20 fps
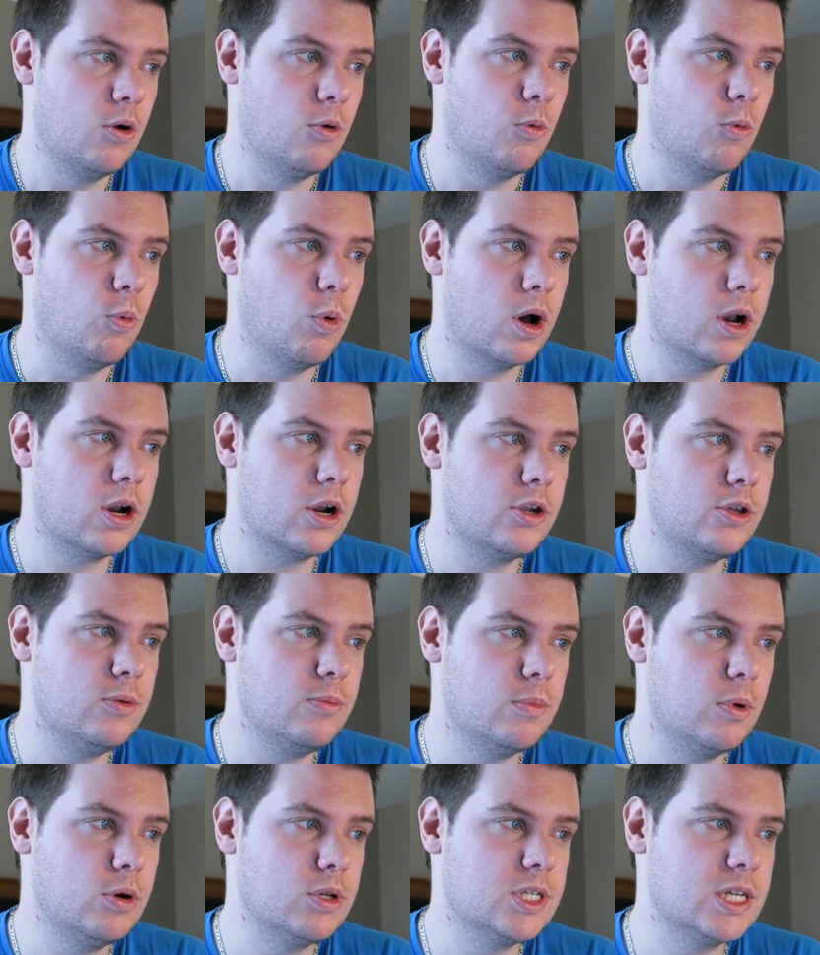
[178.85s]
what are you
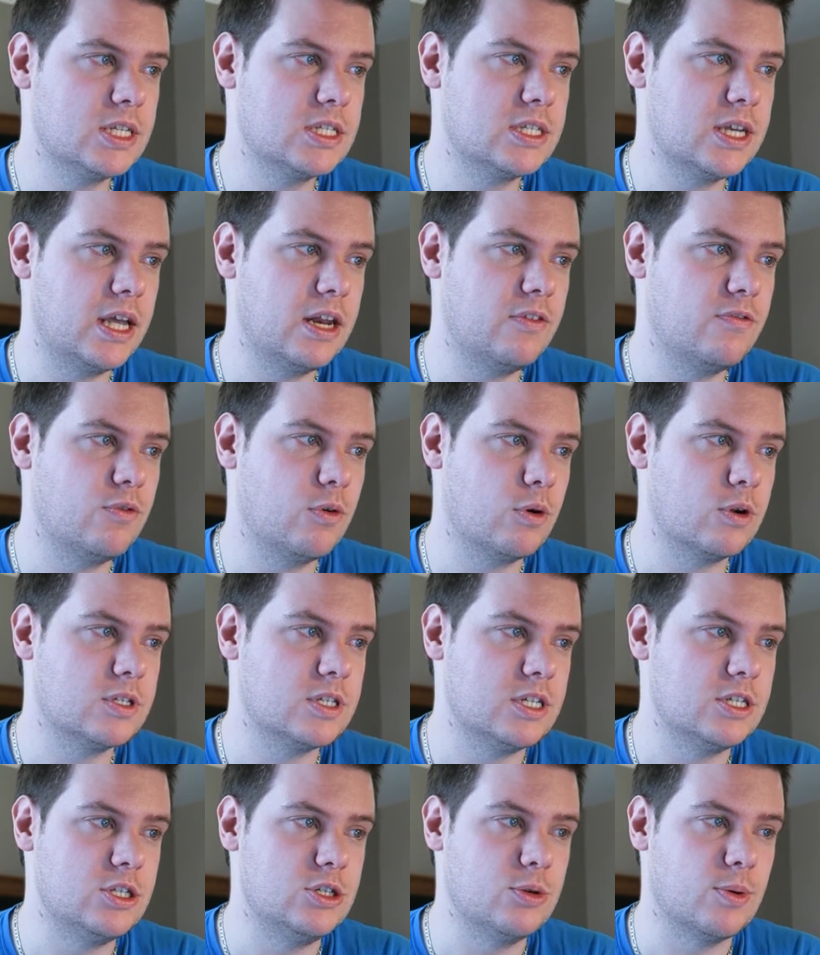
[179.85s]
most excited for
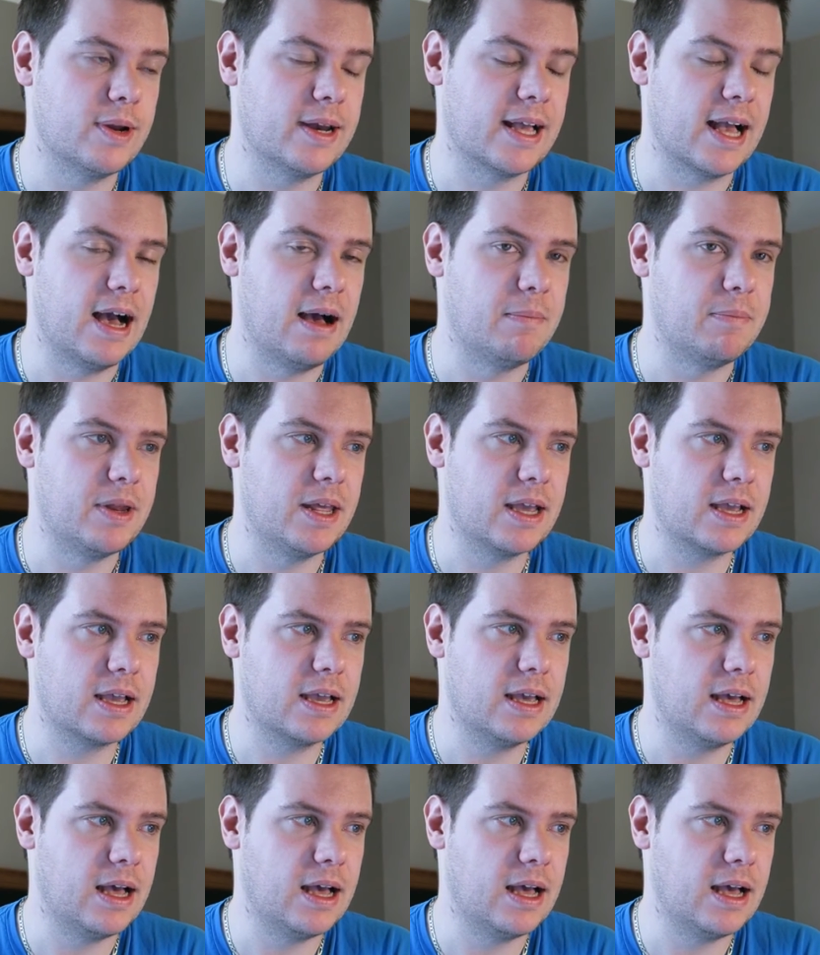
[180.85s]
since joining OPTIC?